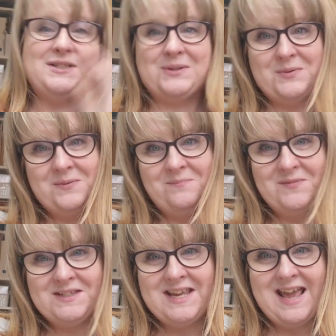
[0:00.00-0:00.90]
so
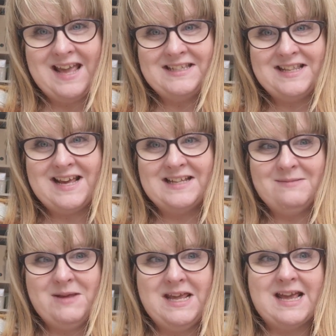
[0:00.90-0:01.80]

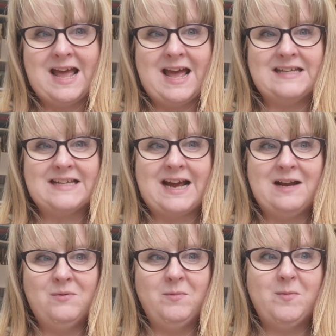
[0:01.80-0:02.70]
that's me, and
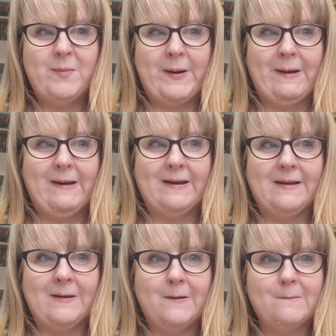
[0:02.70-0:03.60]
I will be
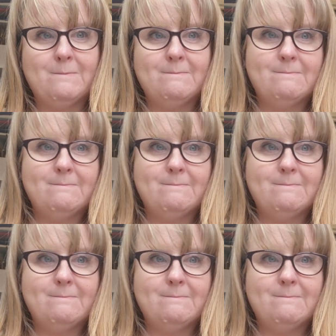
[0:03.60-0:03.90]
back.